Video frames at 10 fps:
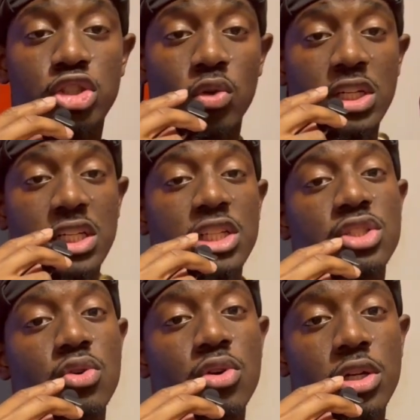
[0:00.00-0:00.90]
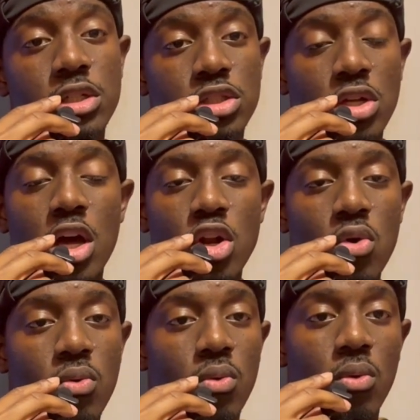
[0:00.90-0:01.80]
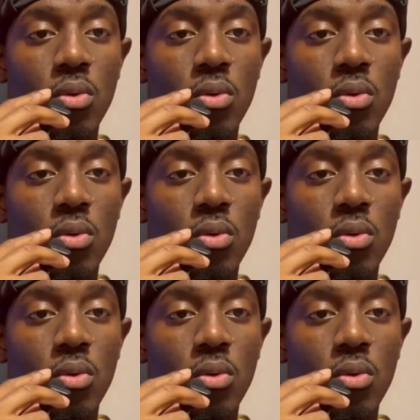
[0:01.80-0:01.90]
Join the Discord so y'all know